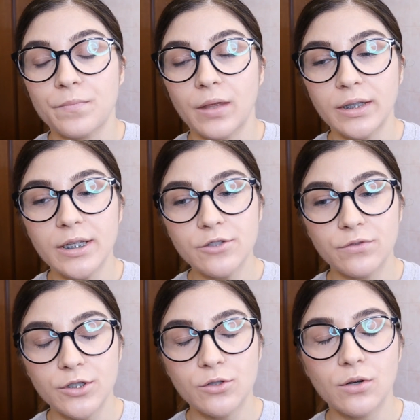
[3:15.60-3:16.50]
In this
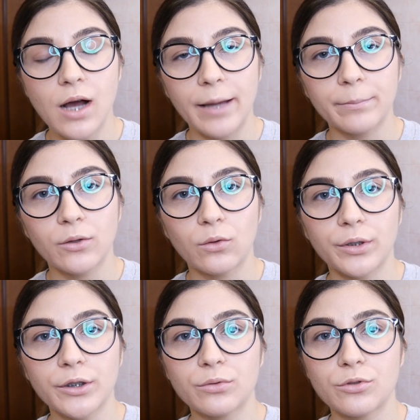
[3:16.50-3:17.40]
video, I'm
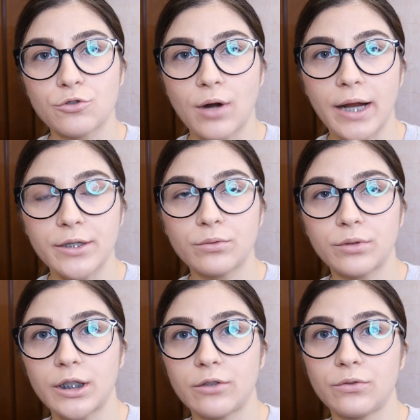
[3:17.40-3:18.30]
going to try to
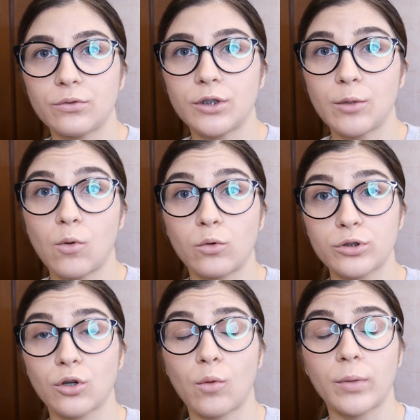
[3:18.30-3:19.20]
give you the
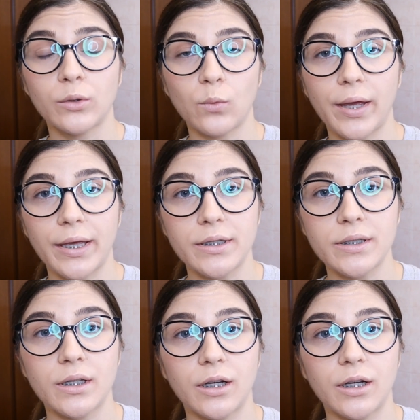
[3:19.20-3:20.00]
most common ways